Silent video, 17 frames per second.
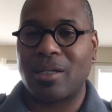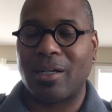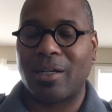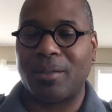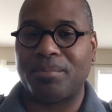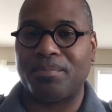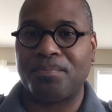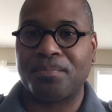
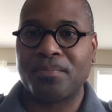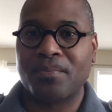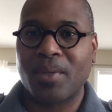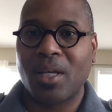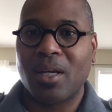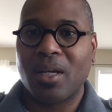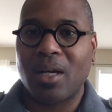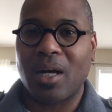Um,
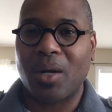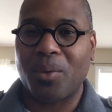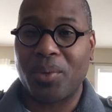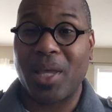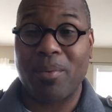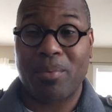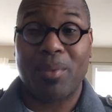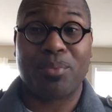uh,
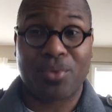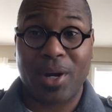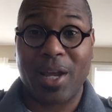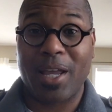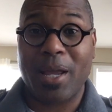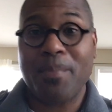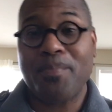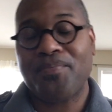we have been
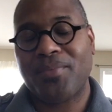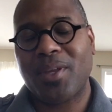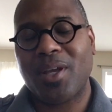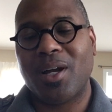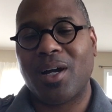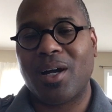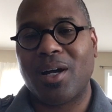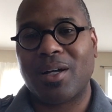praying
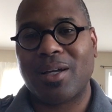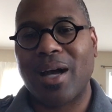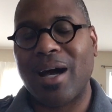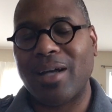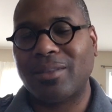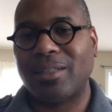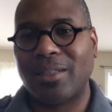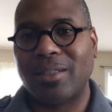uh,
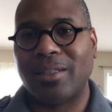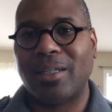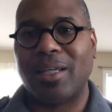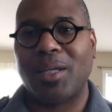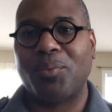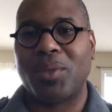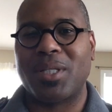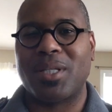
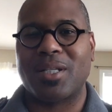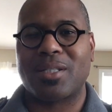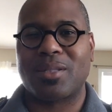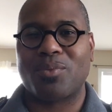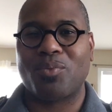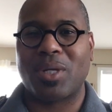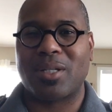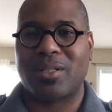constantly, and we just
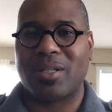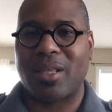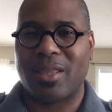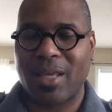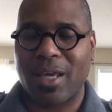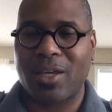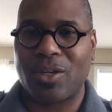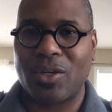want to say
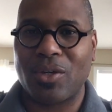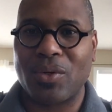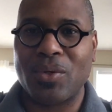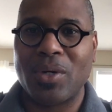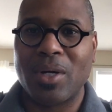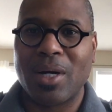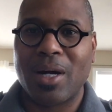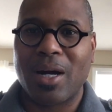thank
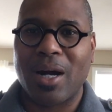you.